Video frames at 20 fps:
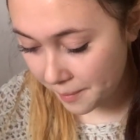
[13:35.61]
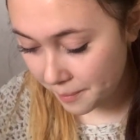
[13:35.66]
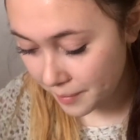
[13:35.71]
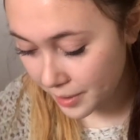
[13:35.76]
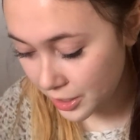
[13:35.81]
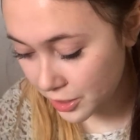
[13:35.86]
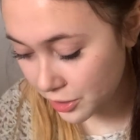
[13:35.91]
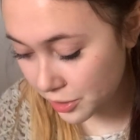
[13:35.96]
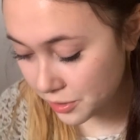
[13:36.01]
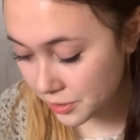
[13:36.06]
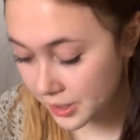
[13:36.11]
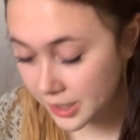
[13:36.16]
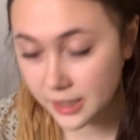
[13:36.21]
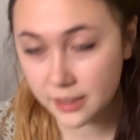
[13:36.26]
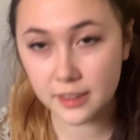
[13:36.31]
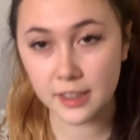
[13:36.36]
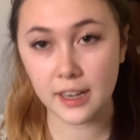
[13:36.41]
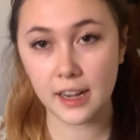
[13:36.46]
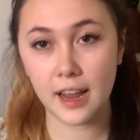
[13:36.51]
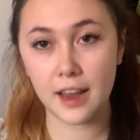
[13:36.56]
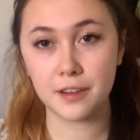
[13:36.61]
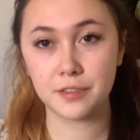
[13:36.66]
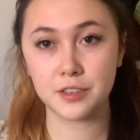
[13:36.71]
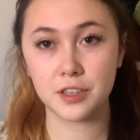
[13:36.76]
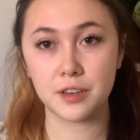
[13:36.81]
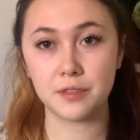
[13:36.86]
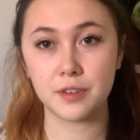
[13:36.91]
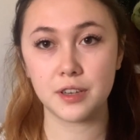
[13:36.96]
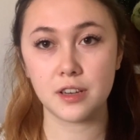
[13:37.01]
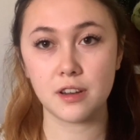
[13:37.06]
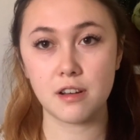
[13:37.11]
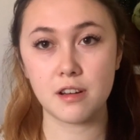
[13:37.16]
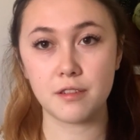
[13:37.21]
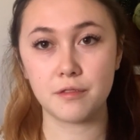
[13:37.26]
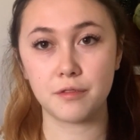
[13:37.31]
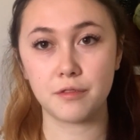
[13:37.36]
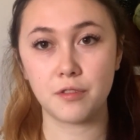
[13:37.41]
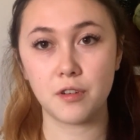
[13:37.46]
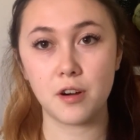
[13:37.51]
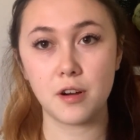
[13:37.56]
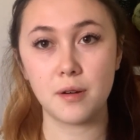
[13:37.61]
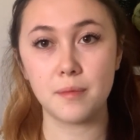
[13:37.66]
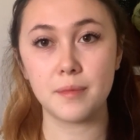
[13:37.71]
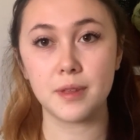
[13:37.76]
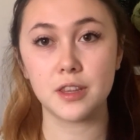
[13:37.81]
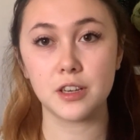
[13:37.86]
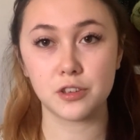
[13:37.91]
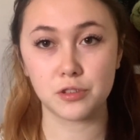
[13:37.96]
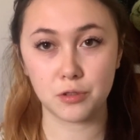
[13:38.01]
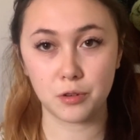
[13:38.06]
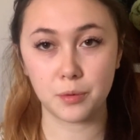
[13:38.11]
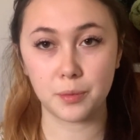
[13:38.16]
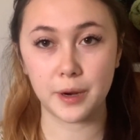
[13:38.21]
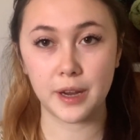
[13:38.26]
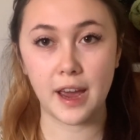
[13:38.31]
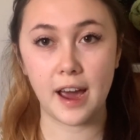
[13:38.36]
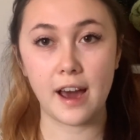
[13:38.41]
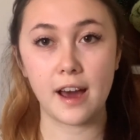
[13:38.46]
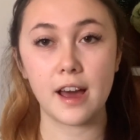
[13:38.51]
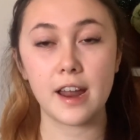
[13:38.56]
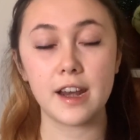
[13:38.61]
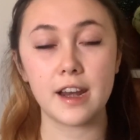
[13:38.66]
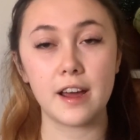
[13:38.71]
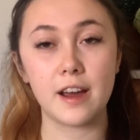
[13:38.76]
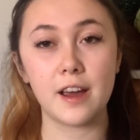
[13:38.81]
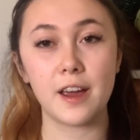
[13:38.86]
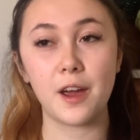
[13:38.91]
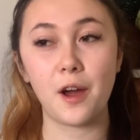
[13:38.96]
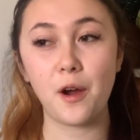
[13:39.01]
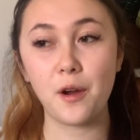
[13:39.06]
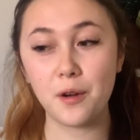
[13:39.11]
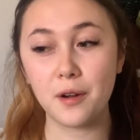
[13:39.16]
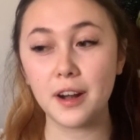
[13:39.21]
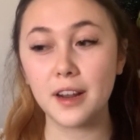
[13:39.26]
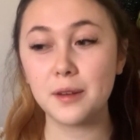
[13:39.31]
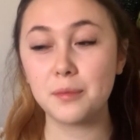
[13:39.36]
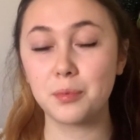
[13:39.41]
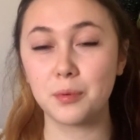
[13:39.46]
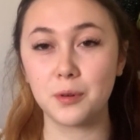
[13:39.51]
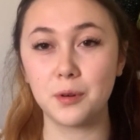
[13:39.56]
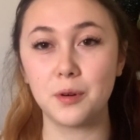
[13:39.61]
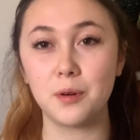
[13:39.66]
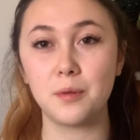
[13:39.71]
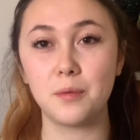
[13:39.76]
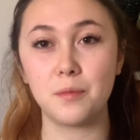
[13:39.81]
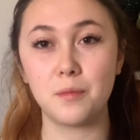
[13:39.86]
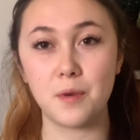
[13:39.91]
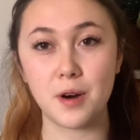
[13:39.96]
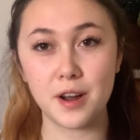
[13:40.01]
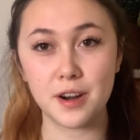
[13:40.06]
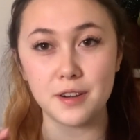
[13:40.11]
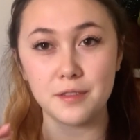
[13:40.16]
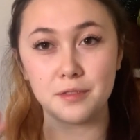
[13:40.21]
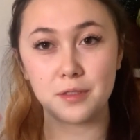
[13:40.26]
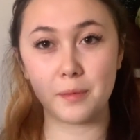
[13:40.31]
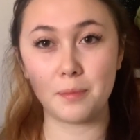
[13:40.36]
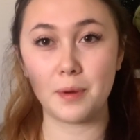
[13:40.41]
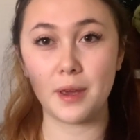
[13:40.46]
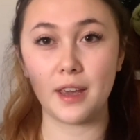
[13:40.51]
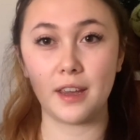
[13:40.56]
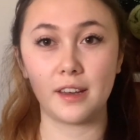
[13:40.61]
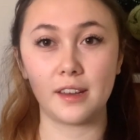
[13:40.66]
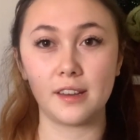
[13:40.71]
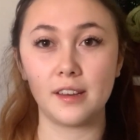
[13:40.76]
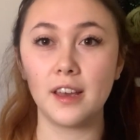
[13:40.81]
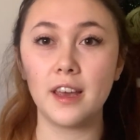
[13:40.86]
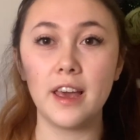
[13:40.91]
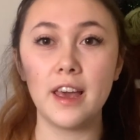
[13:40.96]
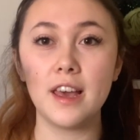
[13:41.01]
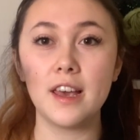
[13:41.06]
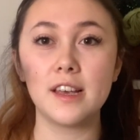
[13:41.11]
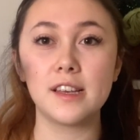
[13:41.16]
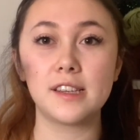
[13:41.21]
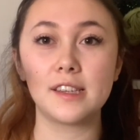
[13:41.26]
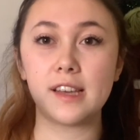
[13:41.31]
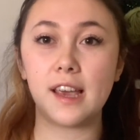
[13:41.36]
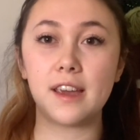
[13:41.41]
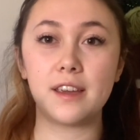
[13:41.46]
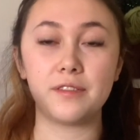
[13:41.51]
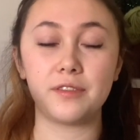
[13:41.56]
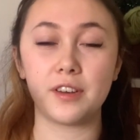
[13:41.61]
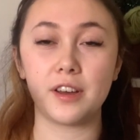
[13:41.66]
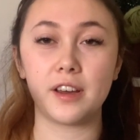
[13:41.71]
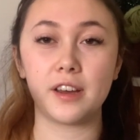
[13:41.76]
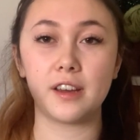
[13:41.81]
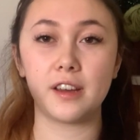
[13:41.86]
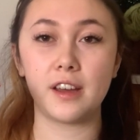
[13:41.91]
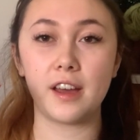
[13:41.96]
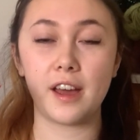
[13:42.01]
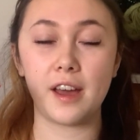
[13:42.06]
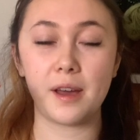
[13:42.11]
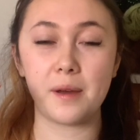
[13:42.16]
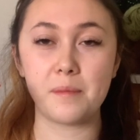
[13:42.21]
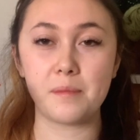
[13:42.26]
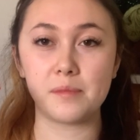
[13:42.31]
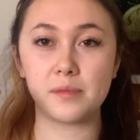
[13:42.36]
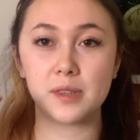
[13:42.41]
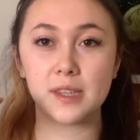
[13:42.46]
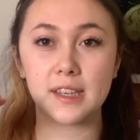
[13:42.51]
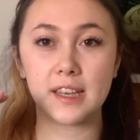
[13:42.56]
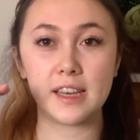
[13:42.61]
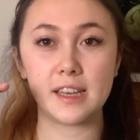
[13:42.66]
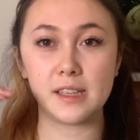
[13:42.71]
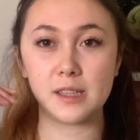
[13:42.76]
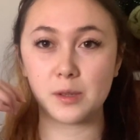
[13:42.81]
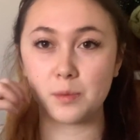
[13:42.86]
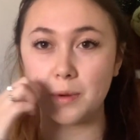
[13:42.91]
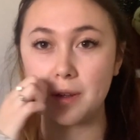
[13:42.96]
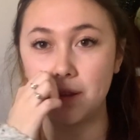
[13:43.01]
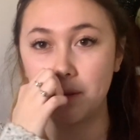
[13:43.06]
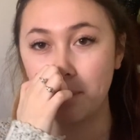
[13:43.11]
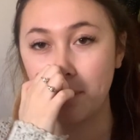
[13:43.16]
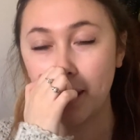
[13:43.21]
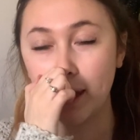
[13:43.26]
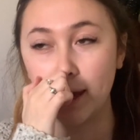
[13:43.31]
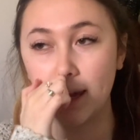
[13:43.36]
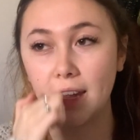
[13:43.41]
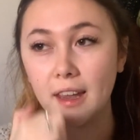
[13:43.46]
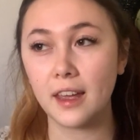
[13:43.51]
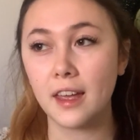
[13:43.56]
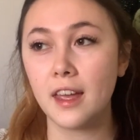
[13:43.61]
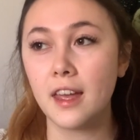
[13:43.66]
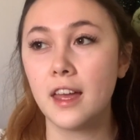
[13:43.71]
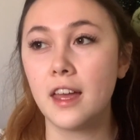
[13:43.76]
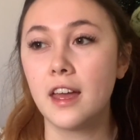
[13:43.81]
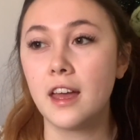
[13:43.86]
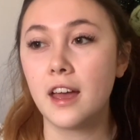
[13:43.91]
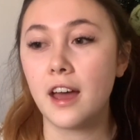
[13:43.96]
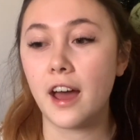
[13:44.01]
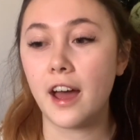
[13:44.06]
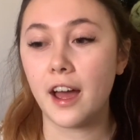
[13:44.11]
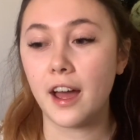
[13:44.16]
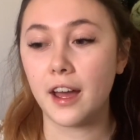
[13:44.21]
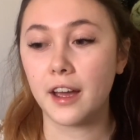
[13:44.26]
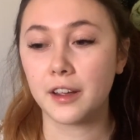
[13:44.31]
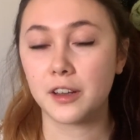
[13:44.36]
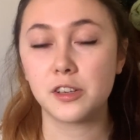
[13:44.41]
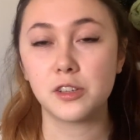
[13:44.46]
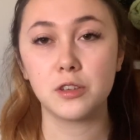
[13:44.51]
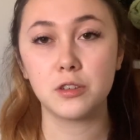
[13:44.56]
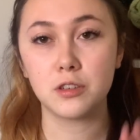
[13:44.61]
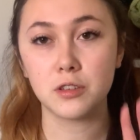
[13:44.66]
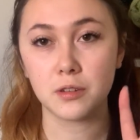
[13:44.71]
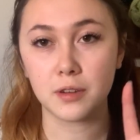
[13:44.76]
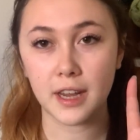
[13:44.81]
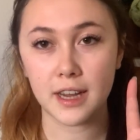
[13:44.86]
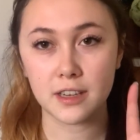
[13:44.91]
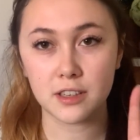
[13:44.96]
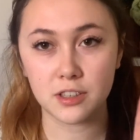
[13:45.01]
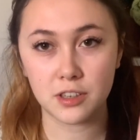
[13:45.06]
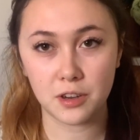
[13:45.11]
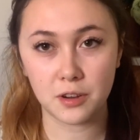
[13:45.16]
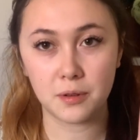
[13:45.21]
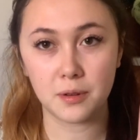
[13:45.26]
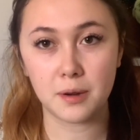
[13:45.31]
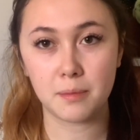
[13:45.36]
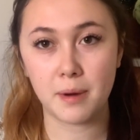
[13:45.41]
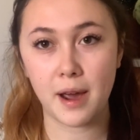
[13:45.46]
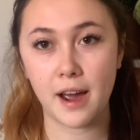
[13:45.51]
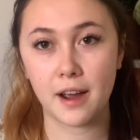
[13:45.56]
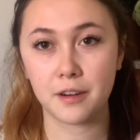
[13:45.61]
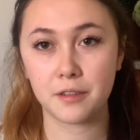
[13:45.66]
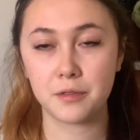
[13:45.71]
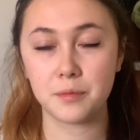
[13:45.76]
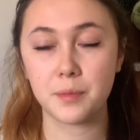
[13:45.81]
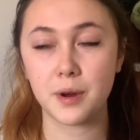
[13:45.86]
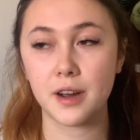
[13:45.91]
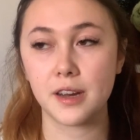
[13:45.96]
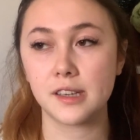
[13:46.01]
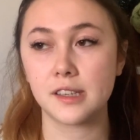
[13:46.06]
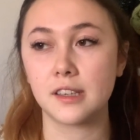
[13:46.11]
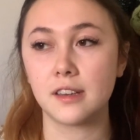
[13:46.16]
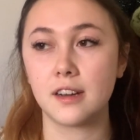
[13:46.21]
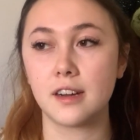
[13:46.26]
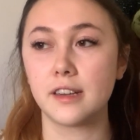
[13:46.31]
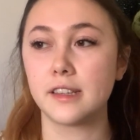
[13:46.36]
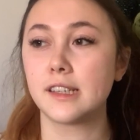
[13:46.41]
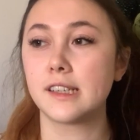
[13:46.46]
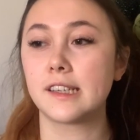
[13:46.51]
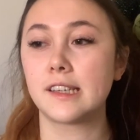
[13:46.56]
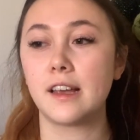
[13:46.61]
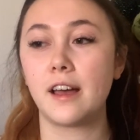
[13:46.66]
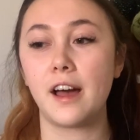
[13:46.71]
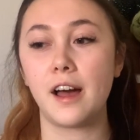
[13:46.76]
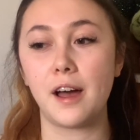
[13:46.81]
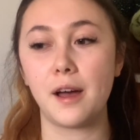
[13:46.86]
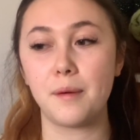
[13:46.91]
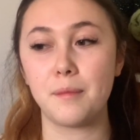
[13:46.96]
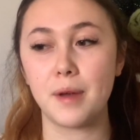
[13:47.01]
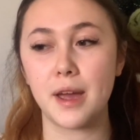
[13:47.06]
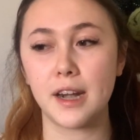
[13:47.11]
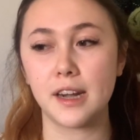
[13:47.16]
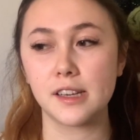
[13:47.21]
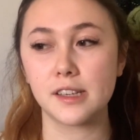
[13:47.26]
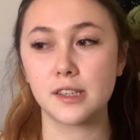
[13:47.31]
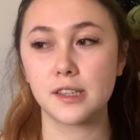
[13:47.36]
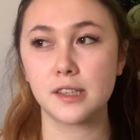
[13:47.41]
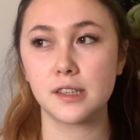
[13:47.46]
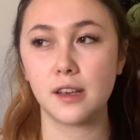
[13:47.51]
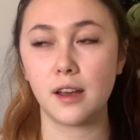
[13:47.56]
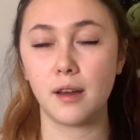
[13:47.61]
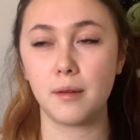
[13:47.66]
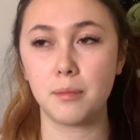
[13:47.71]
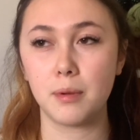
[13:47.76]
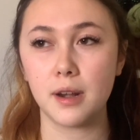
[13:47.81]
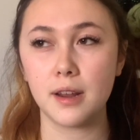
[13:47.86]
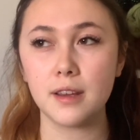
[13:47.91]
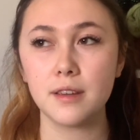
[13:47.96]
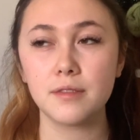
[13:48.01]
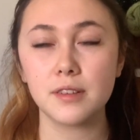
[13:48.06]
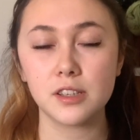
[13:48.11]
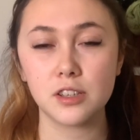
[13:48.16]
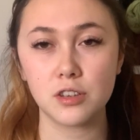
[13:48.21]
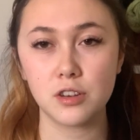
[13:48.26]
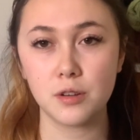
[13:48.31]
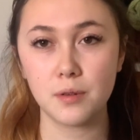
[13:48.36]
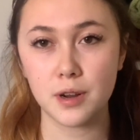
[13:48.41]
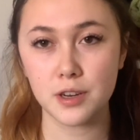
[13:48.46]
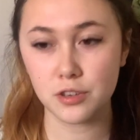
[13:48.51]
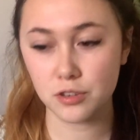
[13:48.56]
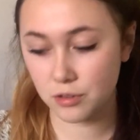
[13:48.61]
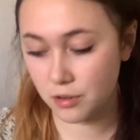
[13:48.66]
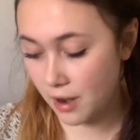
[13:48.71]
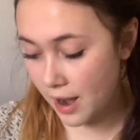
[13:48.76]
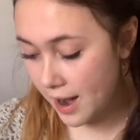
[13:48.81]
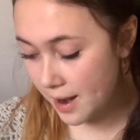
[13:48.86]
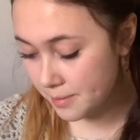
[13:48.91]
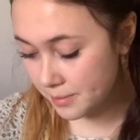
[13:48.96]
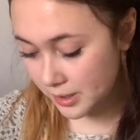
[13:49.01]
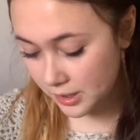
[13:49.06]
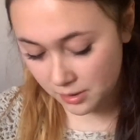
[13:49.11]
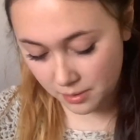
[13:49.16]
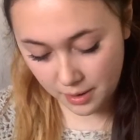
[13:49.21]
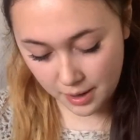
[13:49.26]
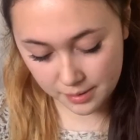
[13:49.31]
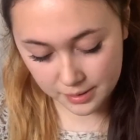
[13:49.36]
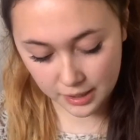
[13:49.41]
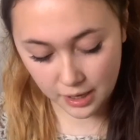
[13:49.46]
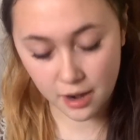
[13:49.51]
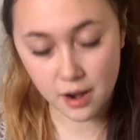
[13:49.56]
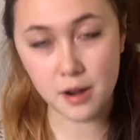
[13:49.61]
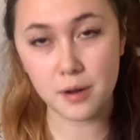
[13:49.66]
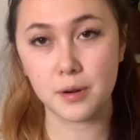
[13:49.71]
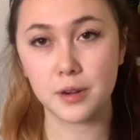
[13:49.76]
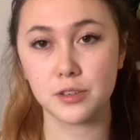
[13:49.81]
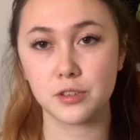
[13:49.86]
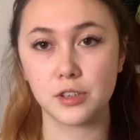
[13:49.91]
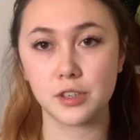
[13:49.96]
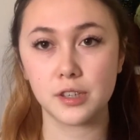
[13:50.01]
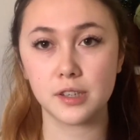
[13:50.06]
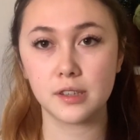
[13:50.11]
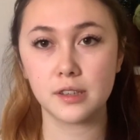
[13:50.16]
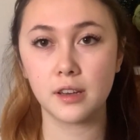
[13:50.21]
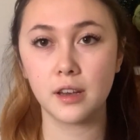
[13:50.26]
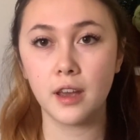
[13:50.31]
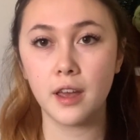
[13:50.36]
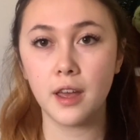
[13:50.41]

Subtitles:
using the leftover yarn from the strawberry hat. And I only brought one of the big saver skeins with me, because you do get 2 in a pack from Ice Yarns, and it's, I believe it's 200 grams. So I was like, oh, I'll just